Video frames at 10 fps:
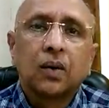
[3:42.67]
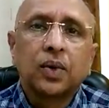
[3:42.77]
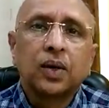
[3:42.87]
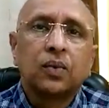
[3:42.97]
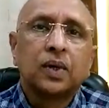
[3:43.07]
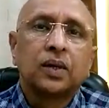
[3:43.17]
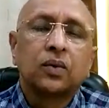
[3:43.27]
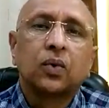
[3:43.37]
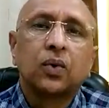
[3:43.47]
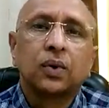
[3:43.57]

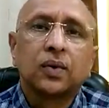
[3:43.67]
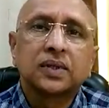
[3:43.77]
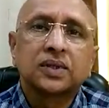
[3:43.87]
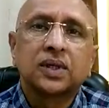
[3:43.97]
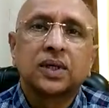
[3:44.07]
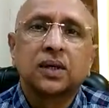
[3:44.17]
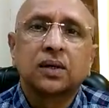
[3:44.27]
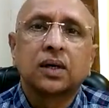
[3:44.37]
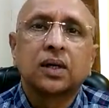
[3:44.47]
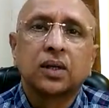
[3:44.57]
Everyone, whoever sitting